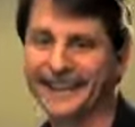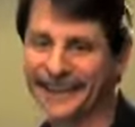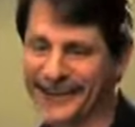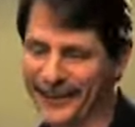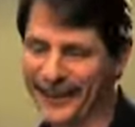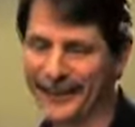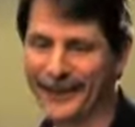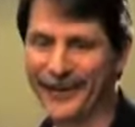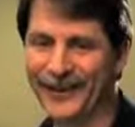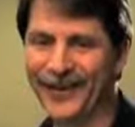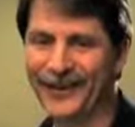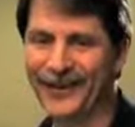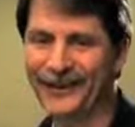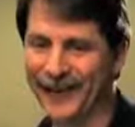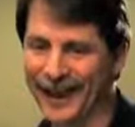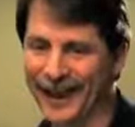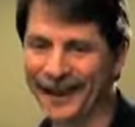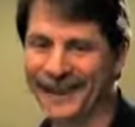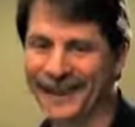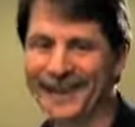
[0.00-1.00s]
you
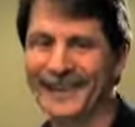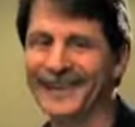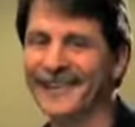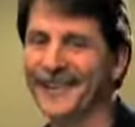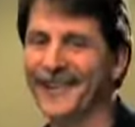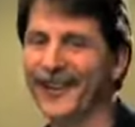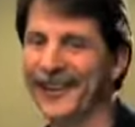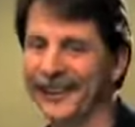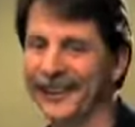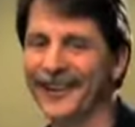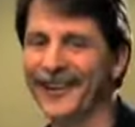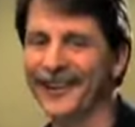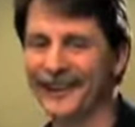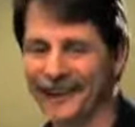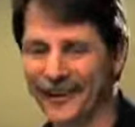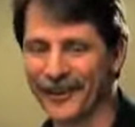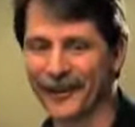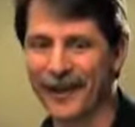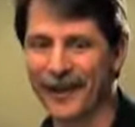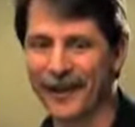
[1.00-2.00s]
might need to work on your